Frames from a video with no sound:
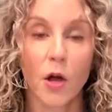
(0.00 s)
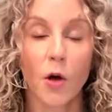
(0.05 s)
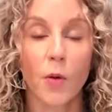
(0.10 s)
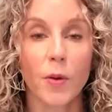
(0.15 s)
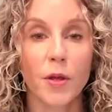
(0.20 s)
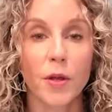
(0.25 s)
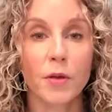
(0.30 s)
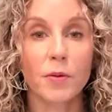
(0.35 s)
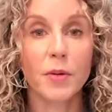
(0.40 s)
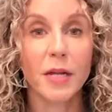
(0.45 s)

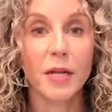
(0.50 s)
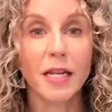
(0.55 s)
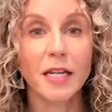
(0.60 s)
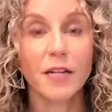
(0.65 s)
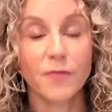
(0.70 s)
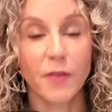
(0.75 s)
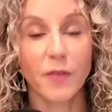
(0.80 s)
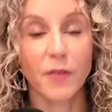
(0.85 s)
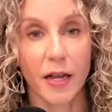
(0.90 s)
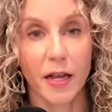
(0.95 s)
What you need
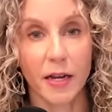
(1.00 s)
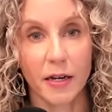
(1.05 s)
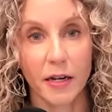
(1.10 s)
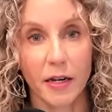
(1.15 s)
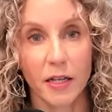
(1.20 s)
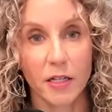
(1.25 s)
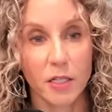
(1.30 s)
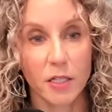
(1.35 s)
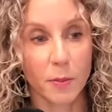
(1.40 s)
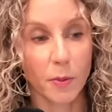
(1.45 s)
to find
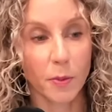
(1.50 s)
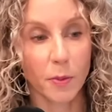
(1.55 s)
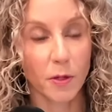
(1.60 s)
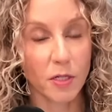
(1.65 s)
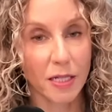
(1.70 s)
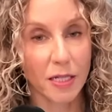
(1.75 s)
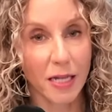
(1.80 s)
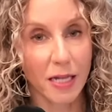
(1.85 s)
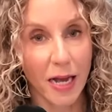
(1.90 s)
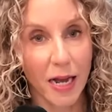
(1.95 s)
is the
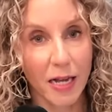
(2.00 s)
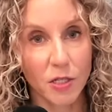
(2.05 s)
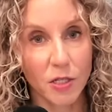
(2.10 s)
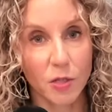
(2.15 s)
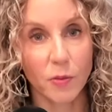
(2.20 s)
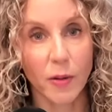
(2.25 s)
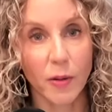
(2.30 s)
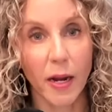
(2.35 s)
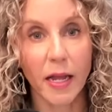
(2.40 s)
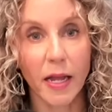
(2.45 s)
person that has
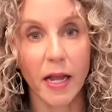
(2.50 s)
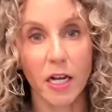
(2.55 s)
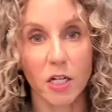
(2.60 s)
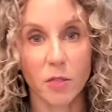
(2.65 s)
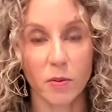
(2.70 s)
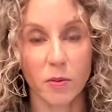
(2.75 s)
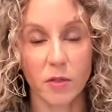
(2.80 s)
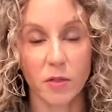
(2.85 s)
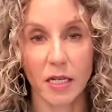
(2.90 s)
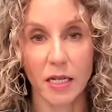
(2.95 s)
the right
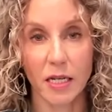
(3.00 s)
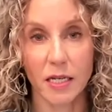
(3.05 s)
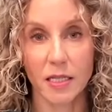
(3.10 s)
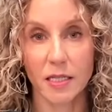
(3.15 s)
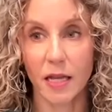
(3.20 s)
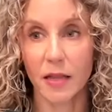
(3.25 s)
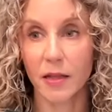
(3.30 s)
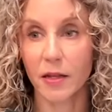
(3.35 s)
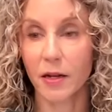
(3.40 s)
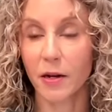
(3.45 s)
expertise
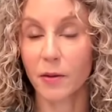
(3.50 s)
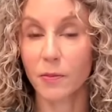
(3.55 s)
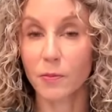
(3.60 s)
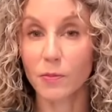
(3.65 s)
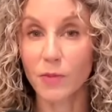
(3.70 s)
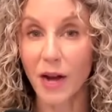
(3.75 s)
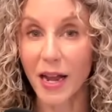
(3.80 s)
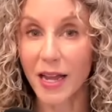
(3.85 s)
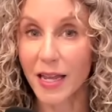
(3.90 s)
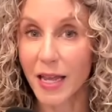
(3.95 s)
and the
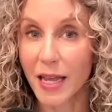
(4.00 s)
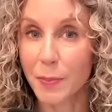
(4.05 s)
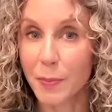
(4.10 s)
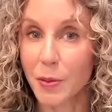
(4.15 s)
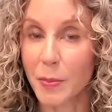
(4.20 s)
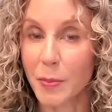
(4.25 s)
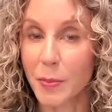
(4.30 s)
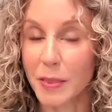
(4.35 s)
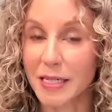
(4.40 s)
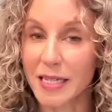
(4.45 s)
right
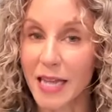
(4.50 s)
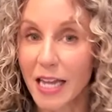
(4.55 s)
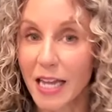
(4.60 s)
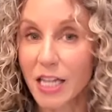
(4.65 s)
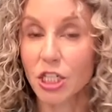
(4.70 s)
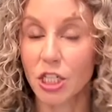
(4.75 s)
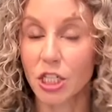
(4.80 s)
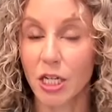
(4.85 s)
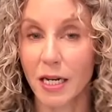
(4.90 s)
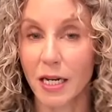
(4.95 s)

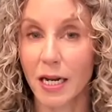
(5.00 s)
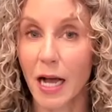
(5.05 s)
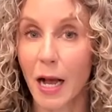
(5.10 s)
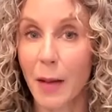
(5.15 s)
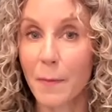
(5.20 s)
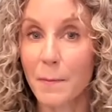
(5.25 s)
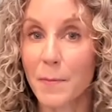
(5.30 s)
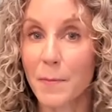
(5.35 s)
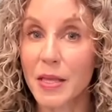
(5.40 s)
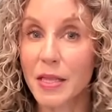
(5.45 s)
implementation
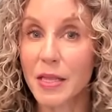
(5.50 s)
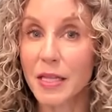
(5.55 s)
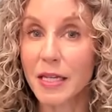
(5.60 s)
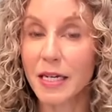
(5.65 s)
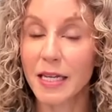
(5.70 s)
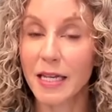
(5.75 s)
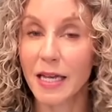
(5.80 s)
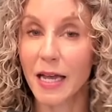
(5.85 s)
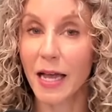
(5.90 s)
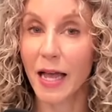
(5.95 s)

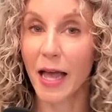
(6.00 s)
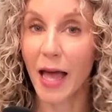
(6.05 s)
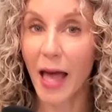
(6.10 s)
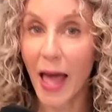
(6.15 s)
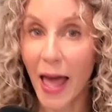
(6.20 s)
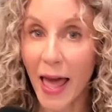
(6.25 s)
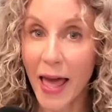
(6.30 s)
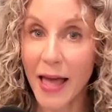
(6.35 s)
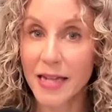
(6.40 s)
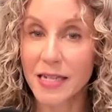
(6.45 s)
ability
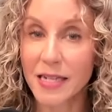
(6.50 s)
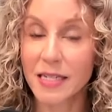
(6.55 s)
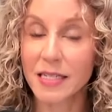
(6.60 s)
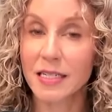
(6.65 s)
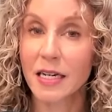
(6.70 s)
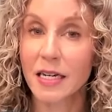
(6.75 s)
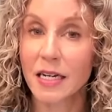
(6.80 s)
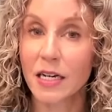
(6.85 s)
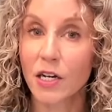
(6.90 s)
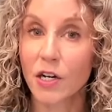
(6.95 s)
and
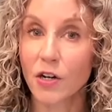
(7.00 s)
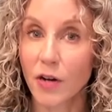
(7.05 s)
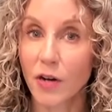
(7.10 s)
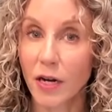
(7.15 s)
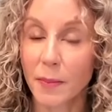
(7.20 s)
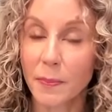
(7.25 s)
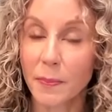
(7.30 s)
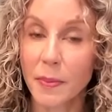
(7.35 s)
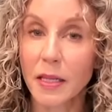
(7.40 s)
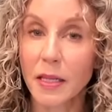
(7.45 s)

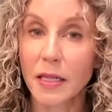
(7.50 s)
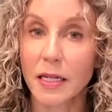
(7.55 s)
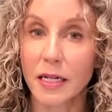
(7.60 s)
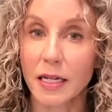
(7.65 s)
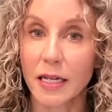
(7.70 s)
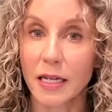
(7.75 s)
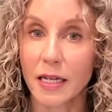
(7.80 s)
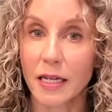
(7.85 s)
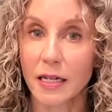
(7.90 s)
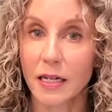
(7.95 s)

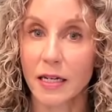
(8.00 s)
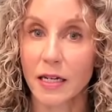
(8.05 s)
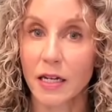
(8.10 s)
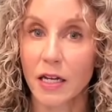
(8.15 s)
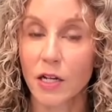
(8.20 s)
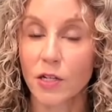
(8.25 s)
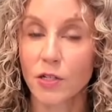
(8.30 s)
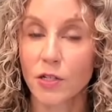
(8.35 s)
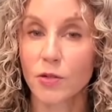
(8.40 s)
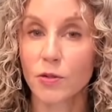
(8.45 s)
credibility
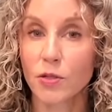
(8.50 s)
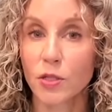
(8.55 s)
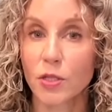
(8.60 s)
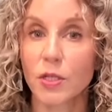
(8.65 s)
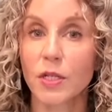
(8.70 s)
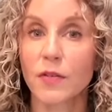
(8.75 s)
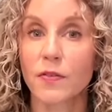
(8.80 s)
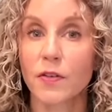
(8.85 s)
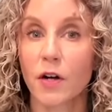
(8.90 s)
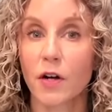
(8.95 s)
to
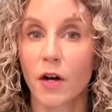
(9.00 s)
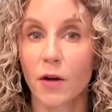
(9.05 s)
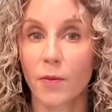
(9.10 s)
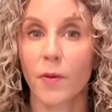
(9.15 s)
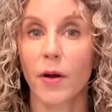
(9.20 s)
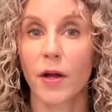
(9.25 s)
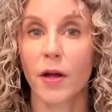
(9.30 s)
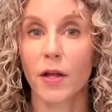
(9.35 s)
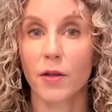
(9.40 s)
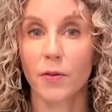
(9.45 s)
deliver on
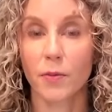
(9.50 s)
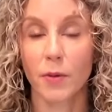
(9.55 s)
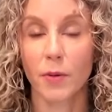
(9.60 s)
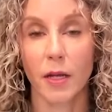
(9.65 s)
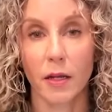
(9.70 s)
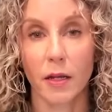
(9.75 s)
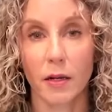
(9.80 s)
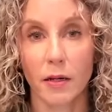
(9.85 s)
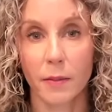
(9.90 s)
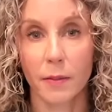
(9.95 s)
what you
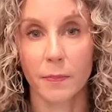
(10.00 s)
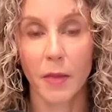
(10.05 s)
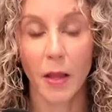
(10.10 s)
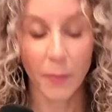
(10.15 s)
need.